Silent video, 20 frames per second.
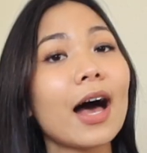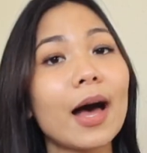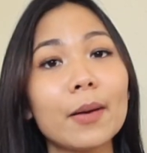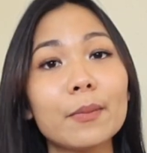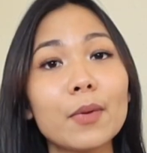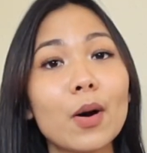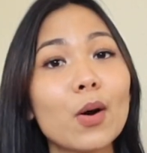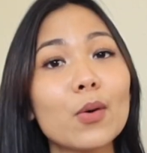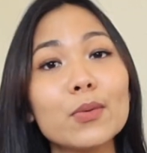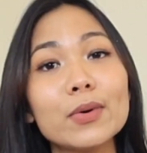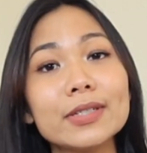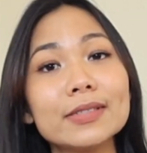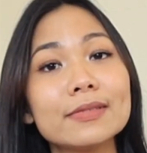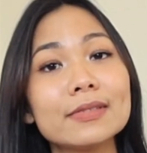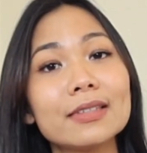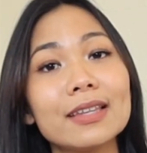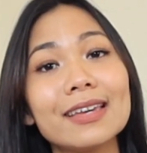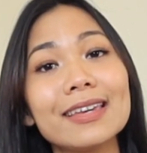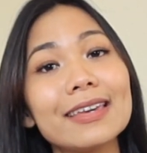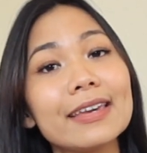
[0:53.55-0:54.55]
I'm always
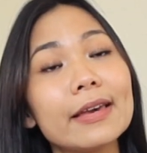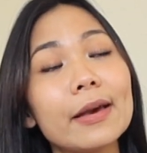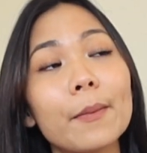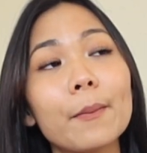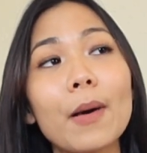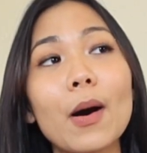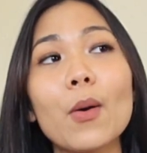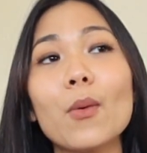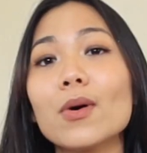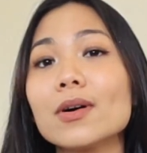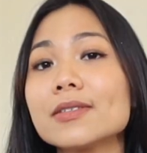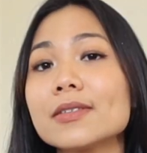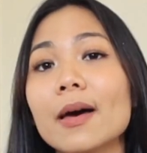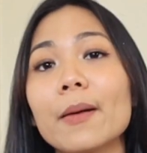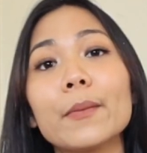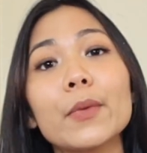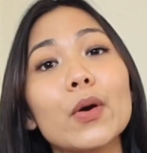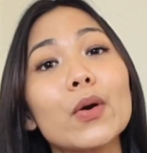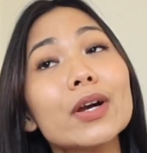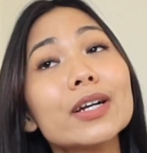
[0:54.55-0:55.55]
thinking about what
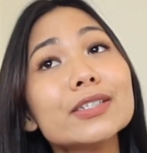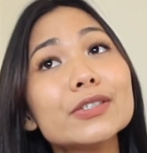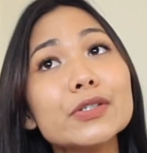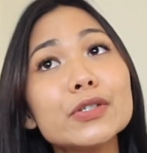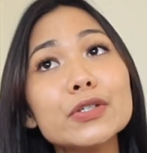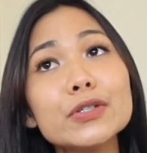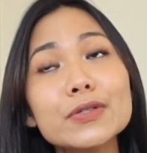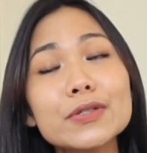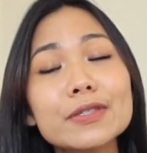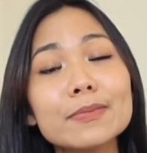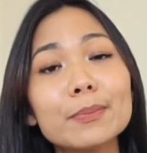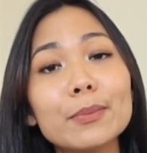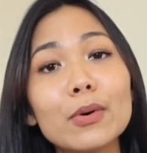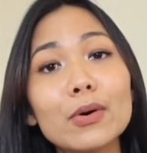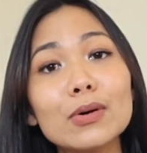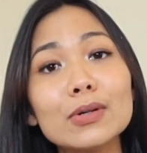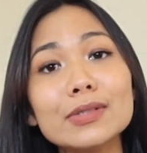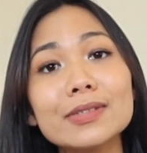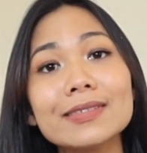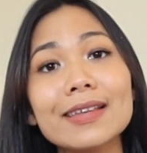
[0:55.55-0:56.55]
I'm going to use
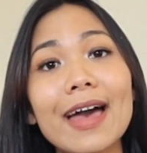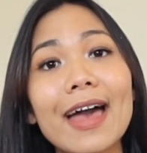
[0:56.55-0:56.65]
most,